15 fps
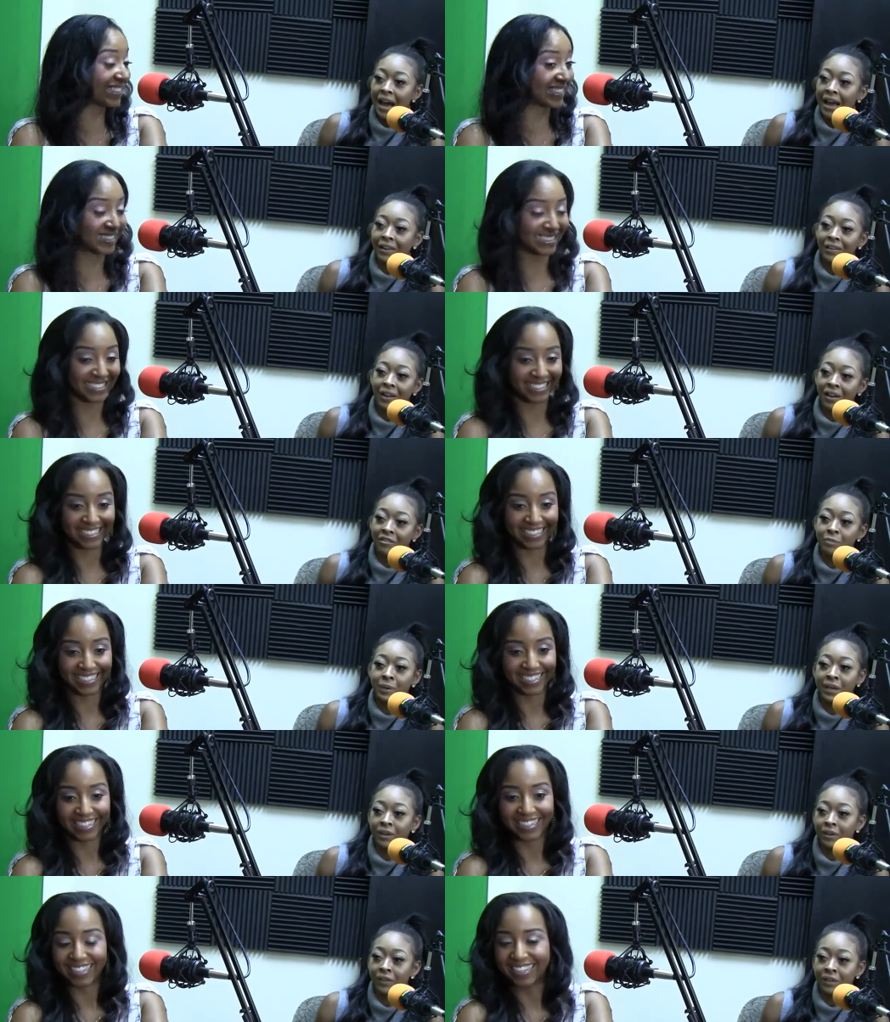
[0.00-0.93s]
Speaker 1: I love
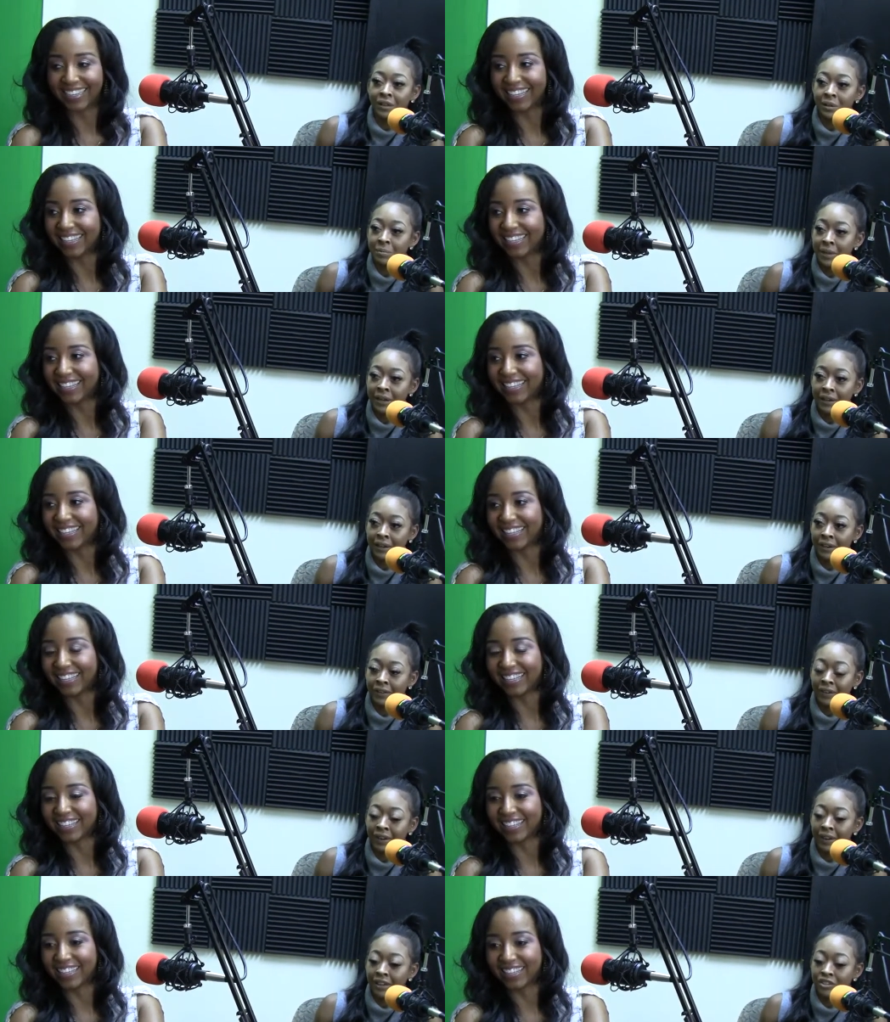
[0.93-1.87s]
being on the committee.
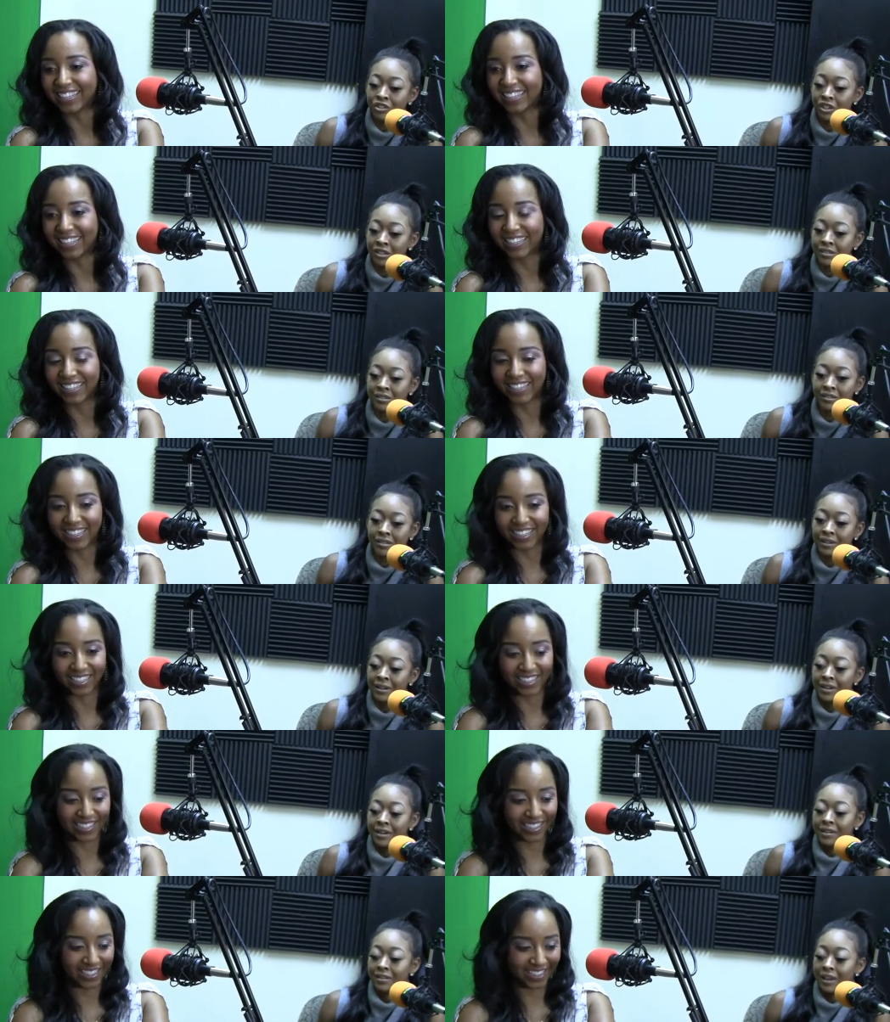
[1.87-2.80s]
Like just
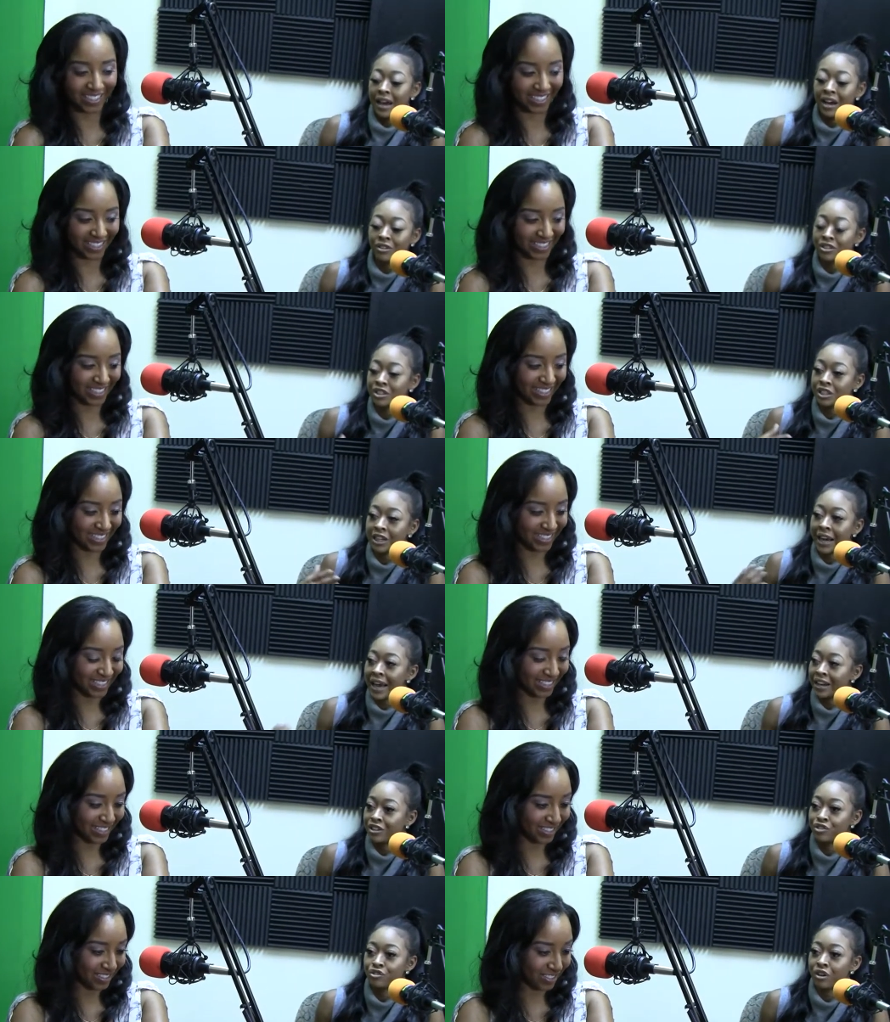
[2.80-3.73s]
how she
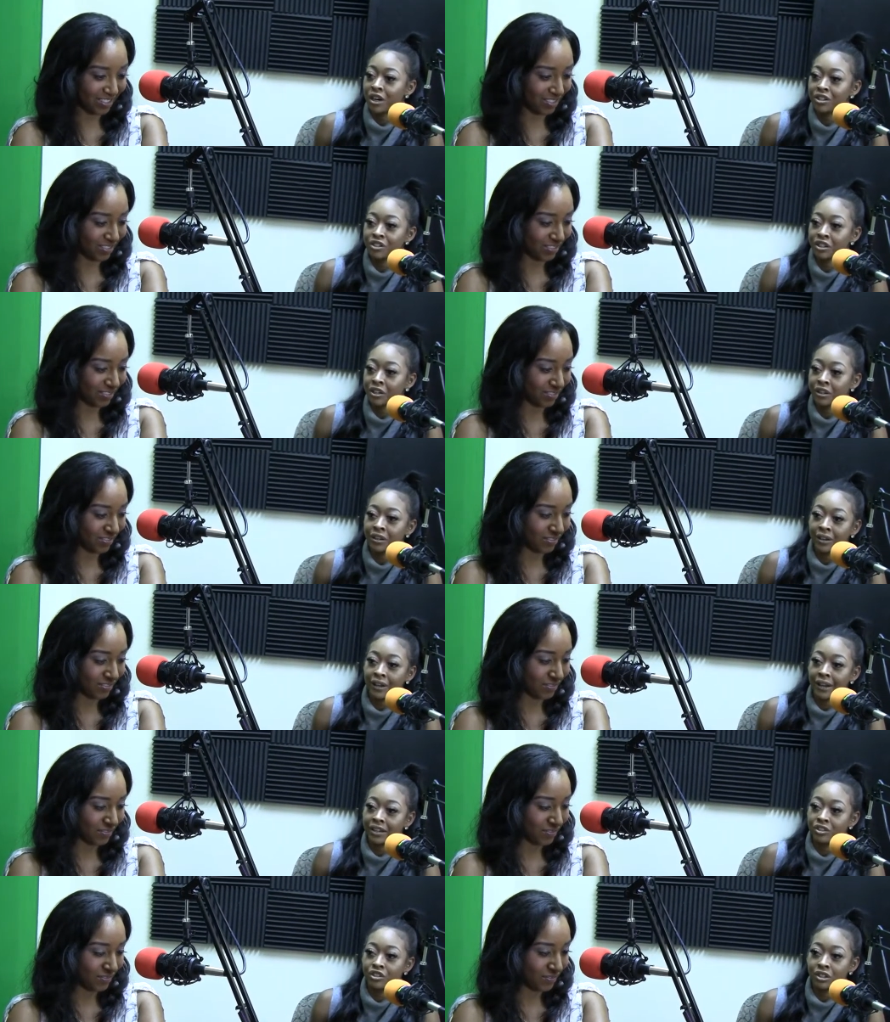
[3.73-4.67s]
had it structured,
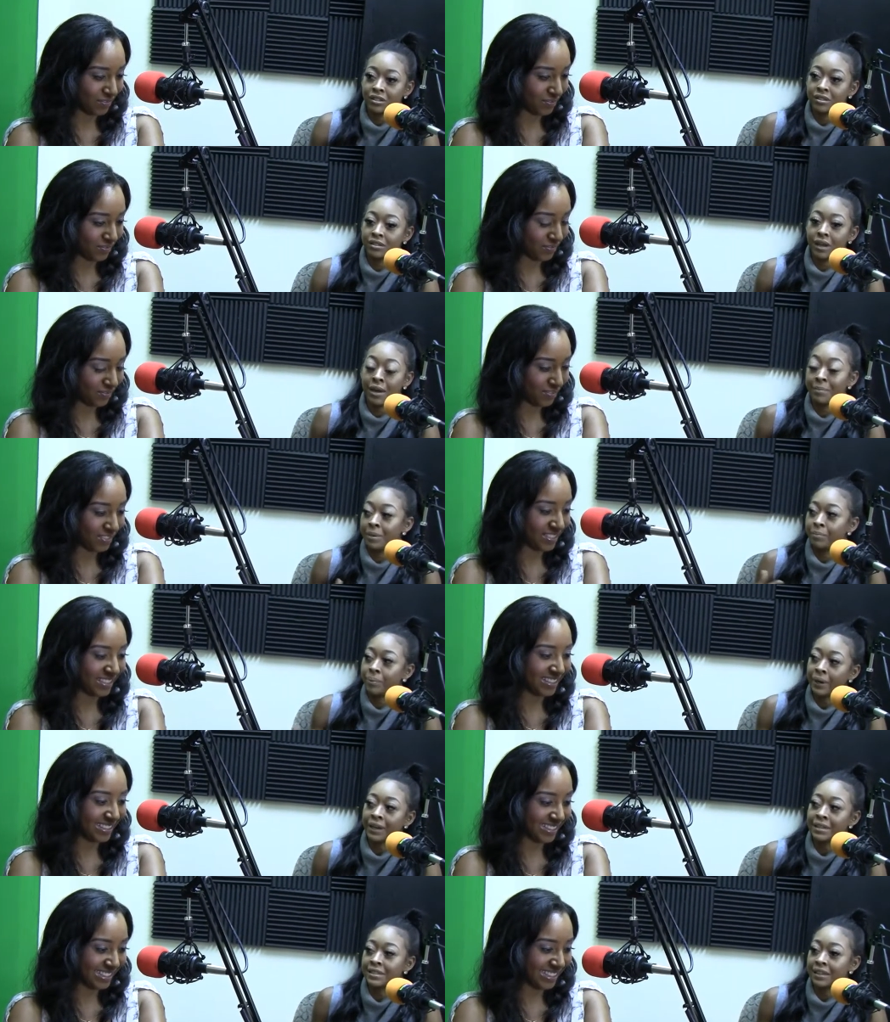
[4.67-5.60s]
like yes. just I mean,
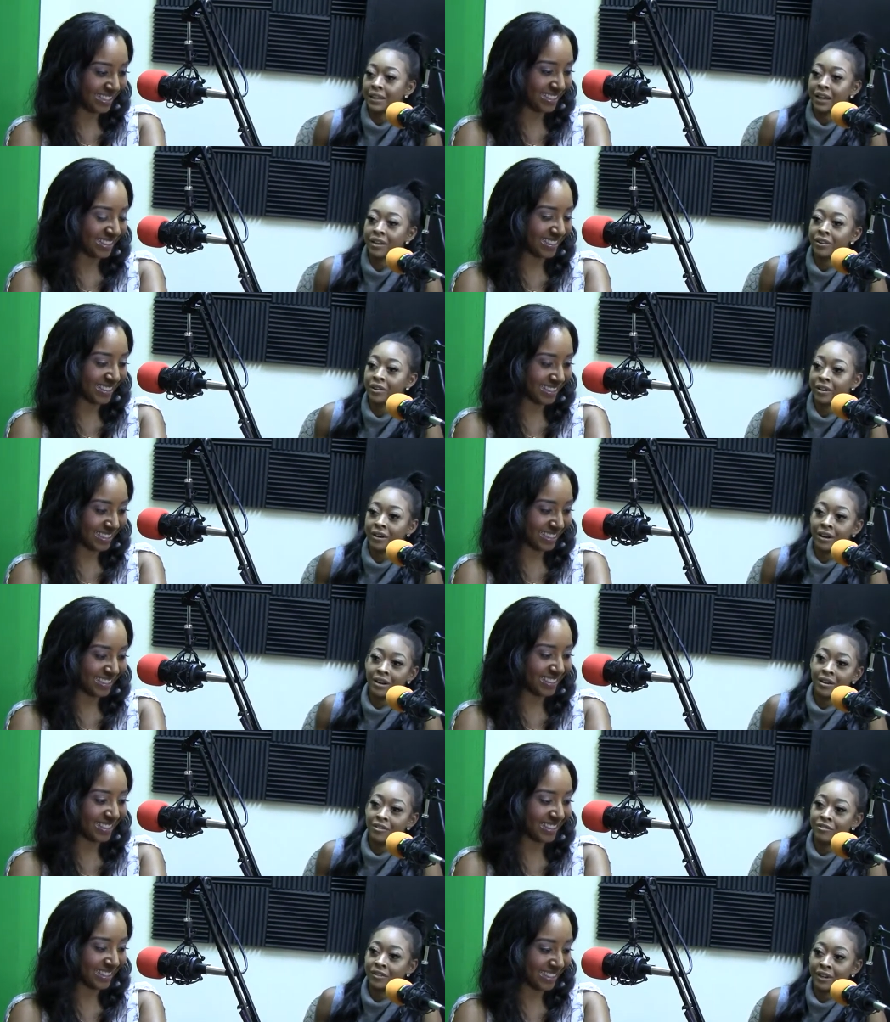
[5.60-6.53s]
putting together an
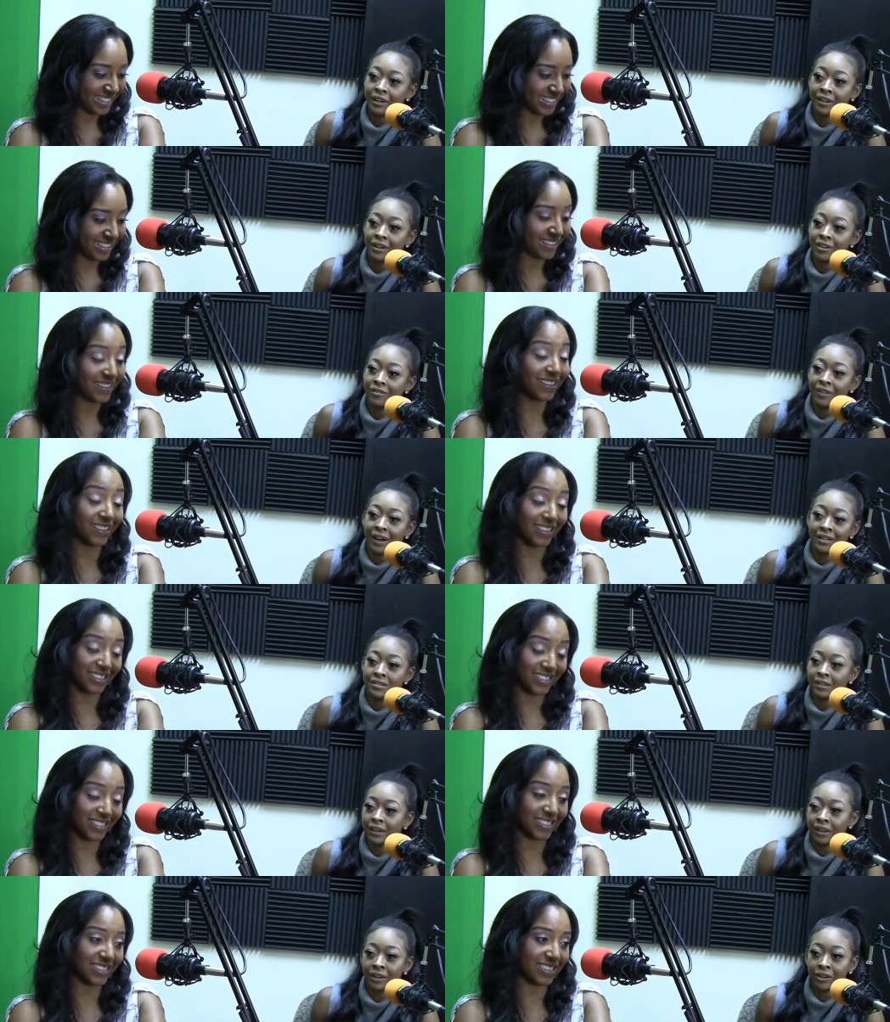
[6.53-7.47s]
event of that
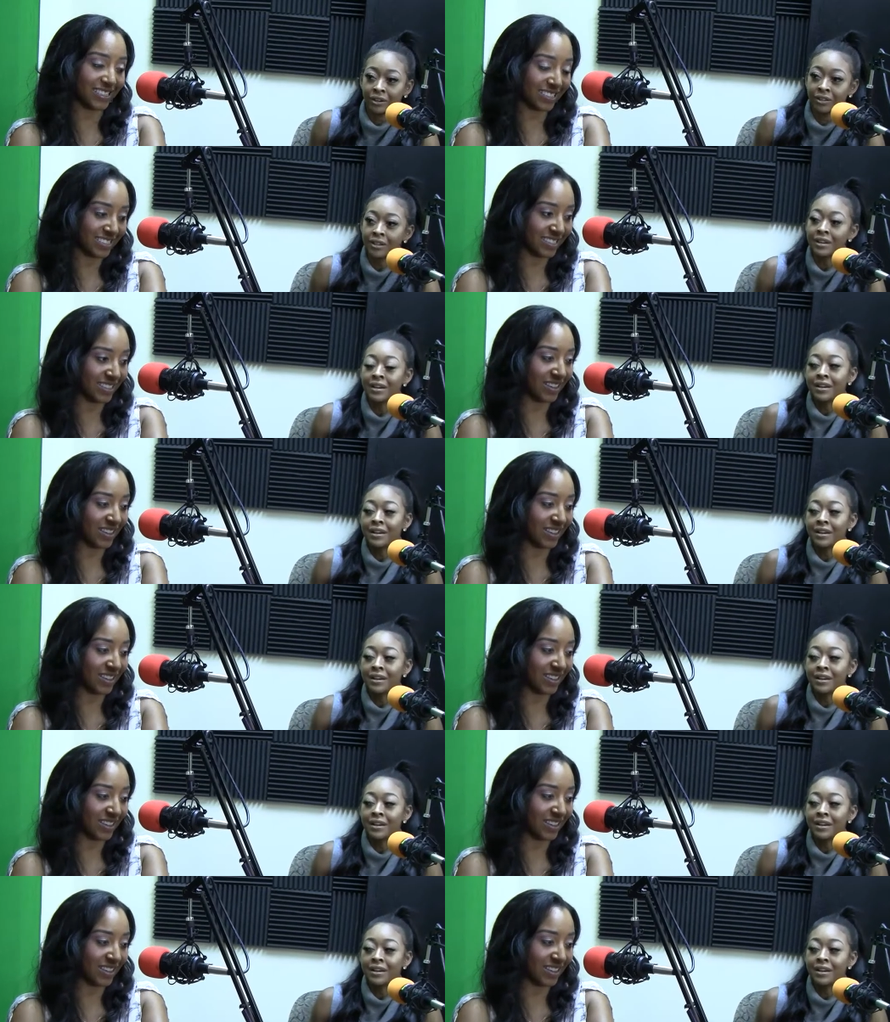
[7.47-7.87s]
scale,